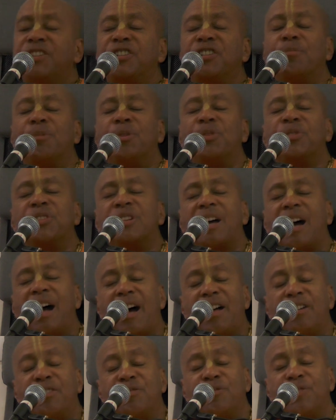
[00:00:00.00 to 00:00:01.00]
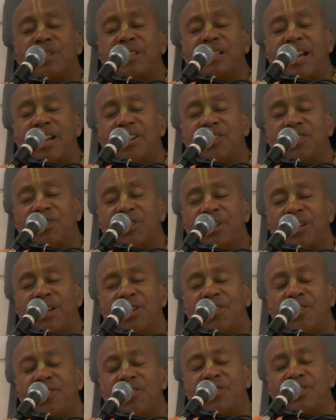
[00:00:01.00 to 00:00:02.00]
is the most confidential
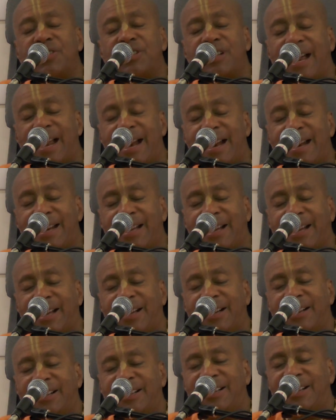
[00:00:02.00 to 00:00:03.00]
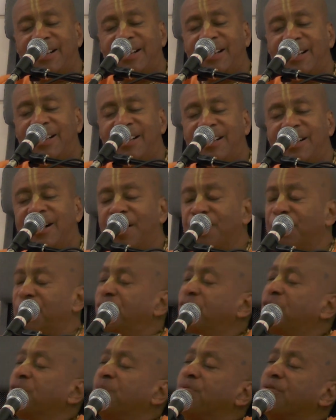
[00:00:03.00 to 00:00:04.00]
understanding of a
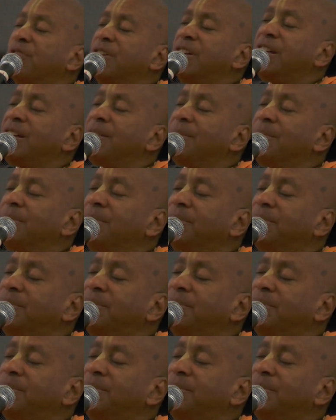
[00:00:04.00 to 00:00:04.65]
supreme.